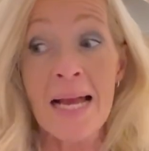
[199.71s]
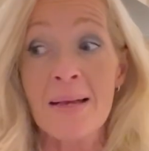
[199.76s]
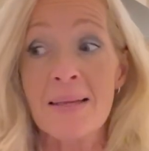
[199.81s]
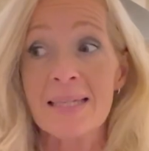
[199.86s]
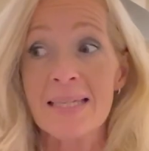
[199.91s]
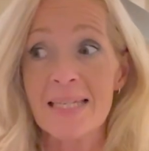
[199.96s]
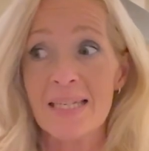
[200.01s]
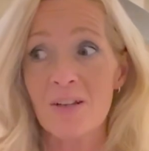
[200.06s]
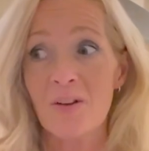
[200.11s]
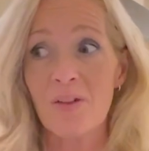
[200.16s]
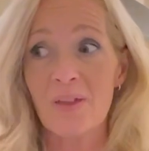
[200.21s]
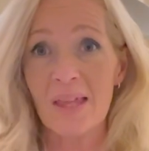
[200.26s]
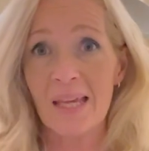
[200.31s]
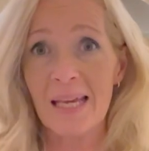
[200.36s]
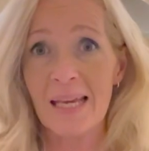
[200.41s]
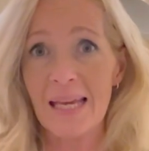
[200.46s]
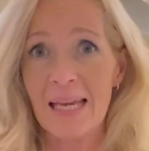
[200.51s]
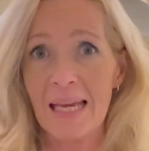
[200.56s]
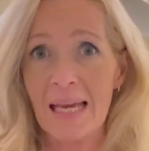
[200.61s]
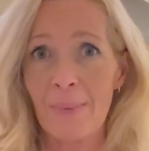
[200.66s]
Still
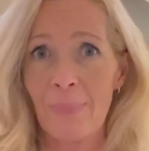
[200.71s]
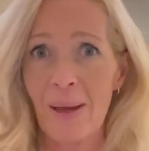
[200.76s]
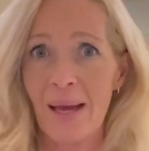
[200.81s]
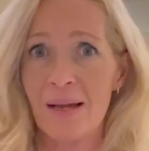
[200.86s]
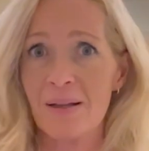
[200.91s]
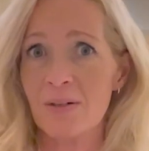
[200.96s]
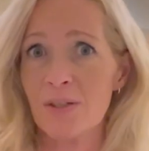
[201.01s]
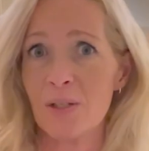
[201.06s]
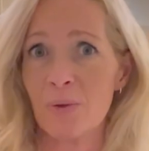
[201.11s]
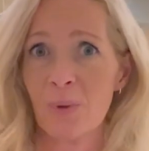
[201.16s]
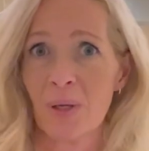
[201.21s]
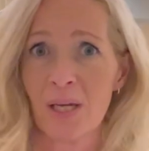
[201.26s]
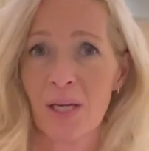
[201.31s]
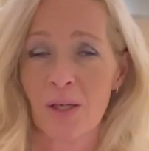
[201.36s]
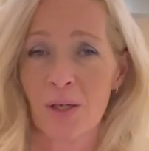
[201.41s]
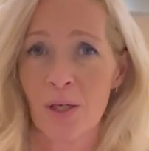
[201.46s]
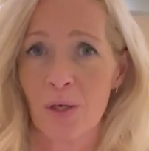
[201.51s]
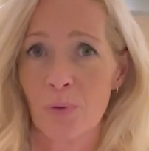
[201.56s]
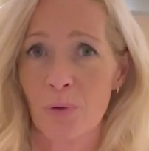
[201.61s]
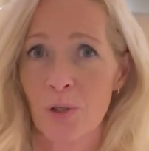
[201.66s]
thinking about doing
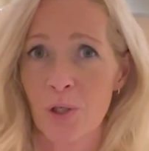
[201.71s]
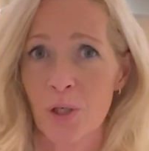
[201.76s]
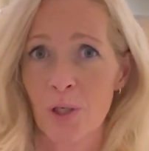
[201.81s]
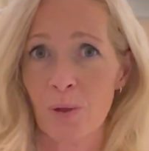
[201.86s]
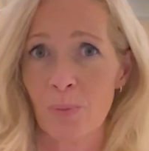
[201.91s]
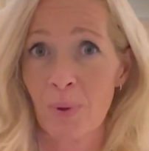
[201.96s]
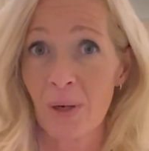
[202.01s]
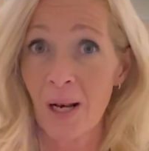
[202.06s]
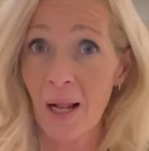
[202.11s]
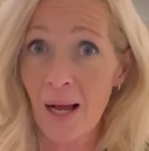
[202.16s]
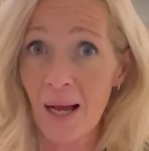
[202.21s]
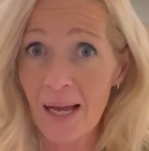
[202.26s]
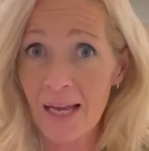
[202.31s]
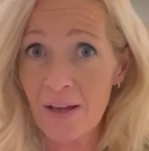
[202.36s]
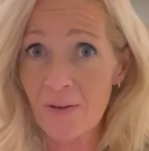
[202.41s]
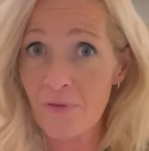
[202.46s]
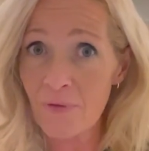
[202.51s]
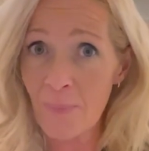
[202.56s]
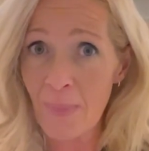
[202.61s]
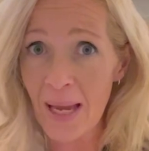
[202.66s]
a YouTube
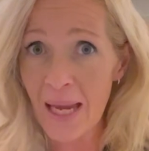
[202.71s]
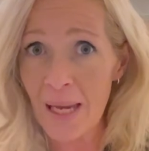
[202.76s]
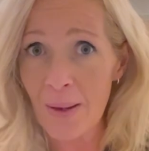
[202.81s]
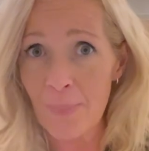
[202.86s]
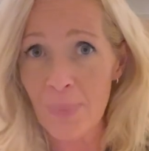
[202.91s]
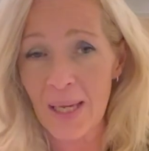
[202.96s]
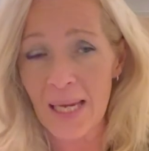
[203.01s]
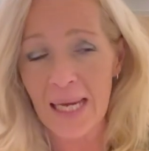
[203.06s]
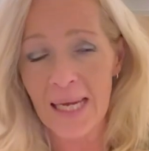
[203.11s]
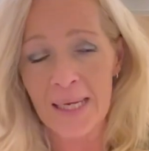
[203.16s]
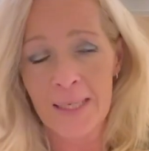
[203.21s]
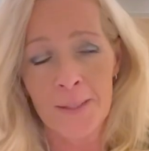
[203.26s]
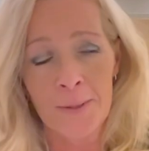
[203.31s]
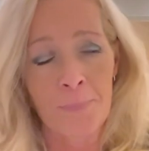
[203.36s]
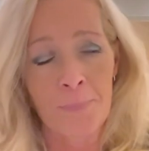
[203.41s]
live, maybe